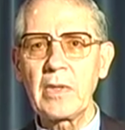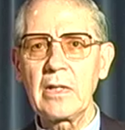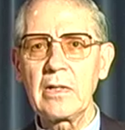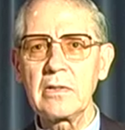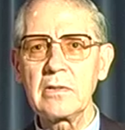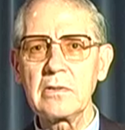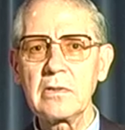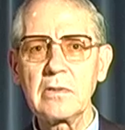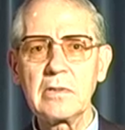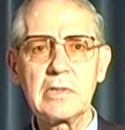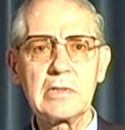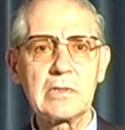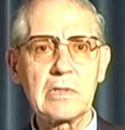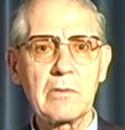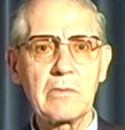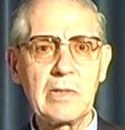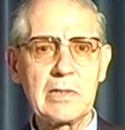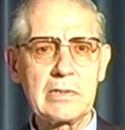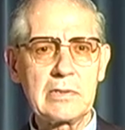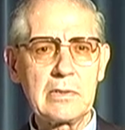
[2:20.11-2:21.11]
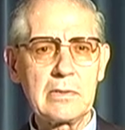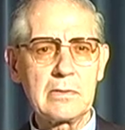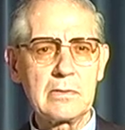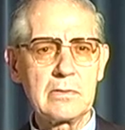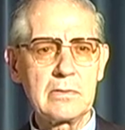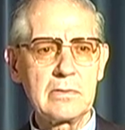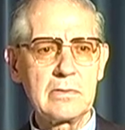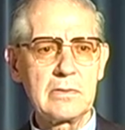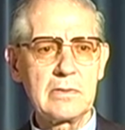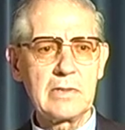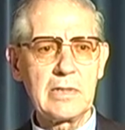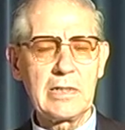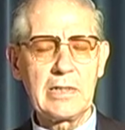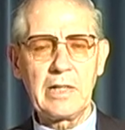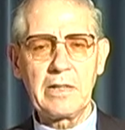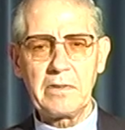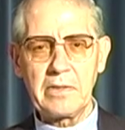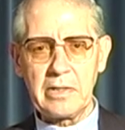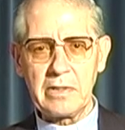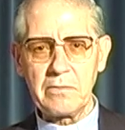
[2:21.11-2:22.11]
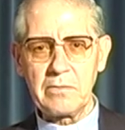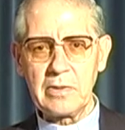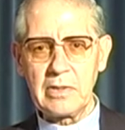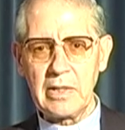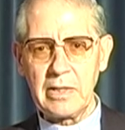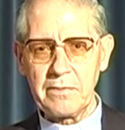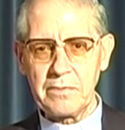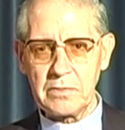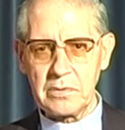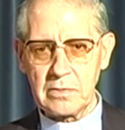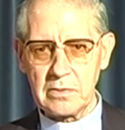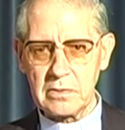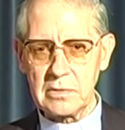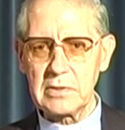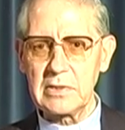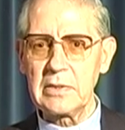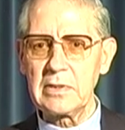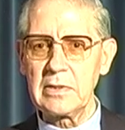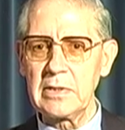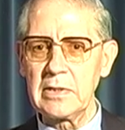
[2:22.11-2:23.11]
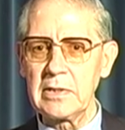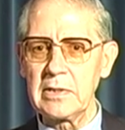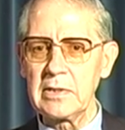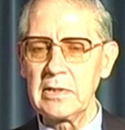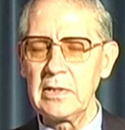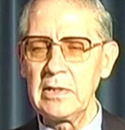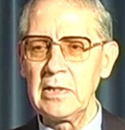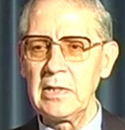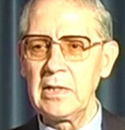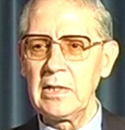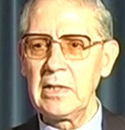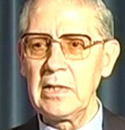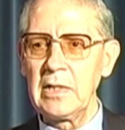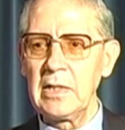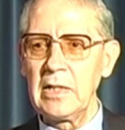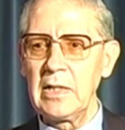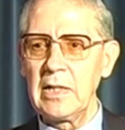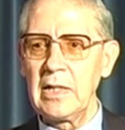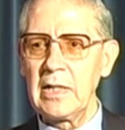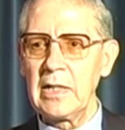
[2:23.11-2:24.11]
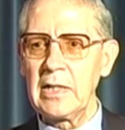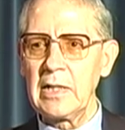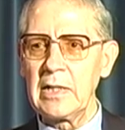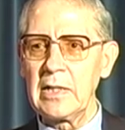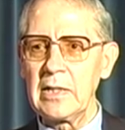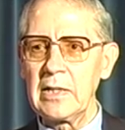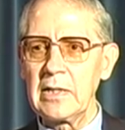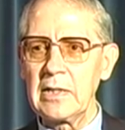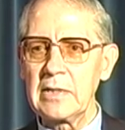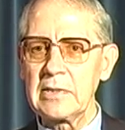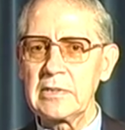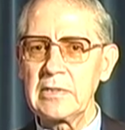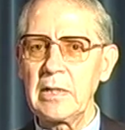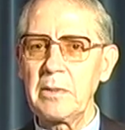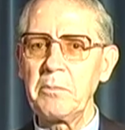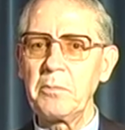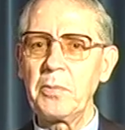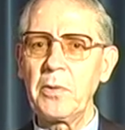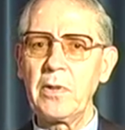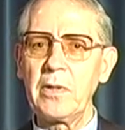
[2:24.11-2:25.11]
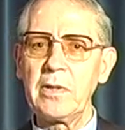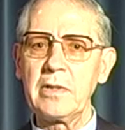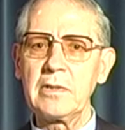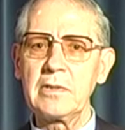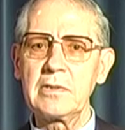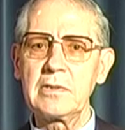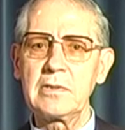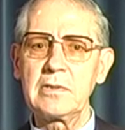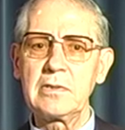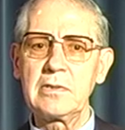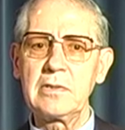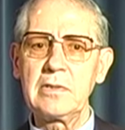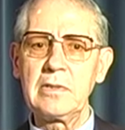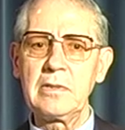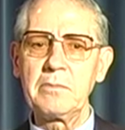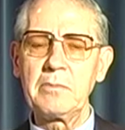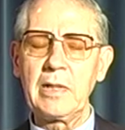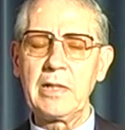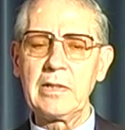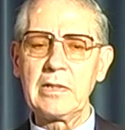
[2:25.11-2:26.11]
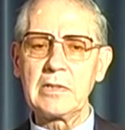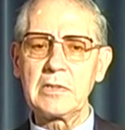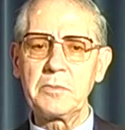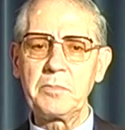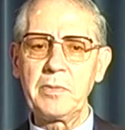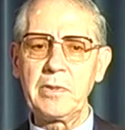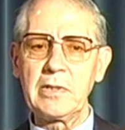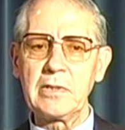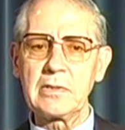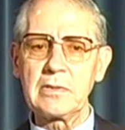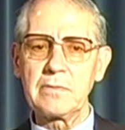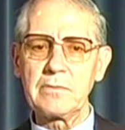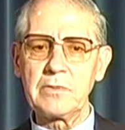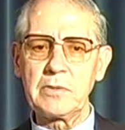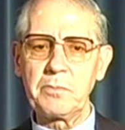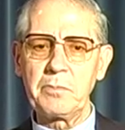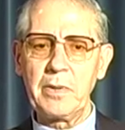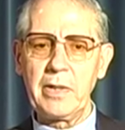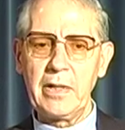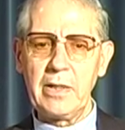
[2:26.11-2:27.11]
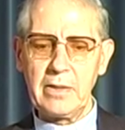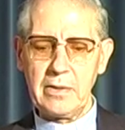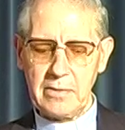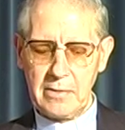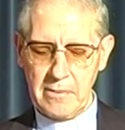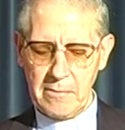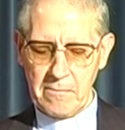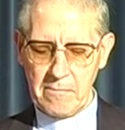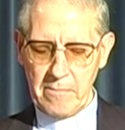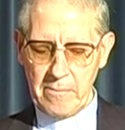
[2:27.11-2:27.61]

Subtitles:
So it's a question, and I think we have to consider it. At some points in my experience of Japan,